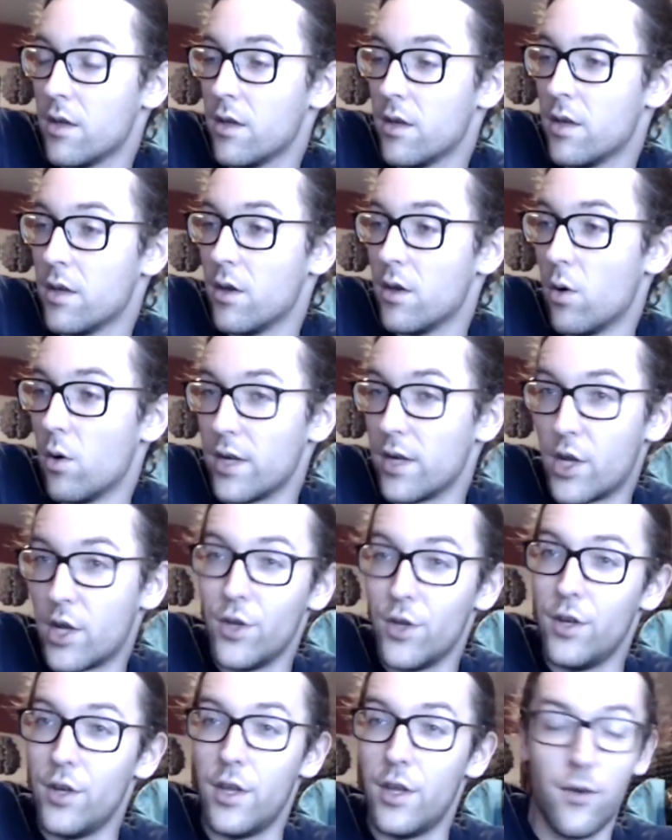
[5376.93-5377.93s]
on a
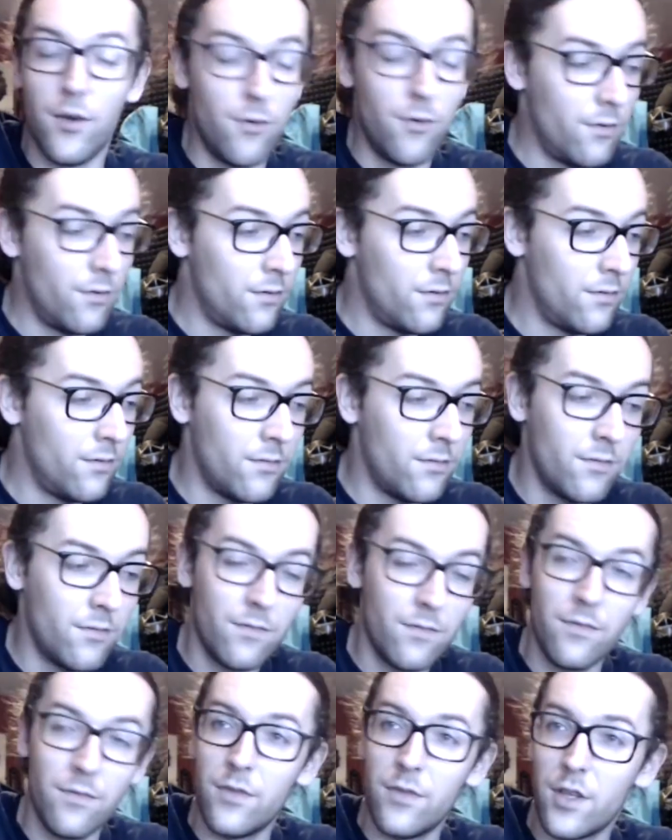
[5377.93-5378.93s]
good note,
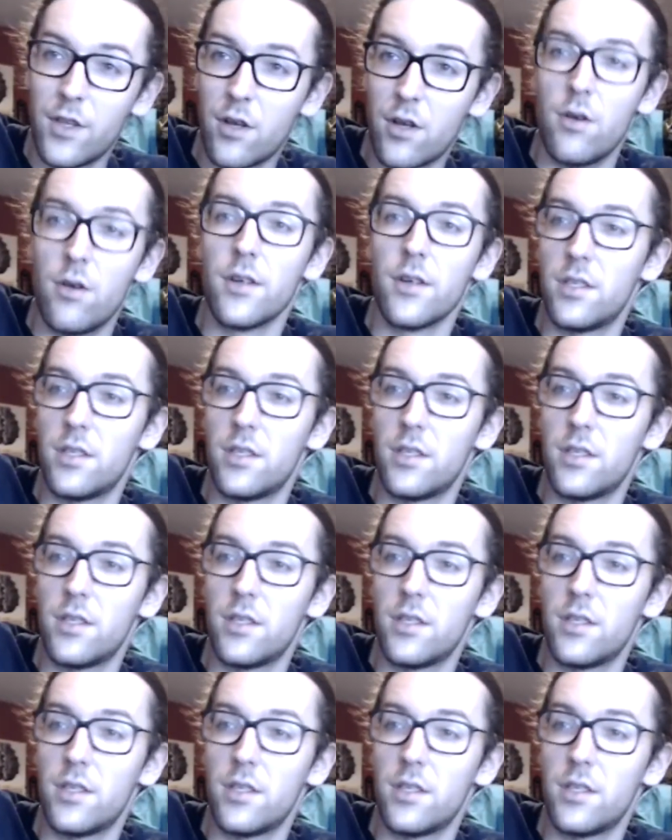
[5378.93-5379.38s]
the car is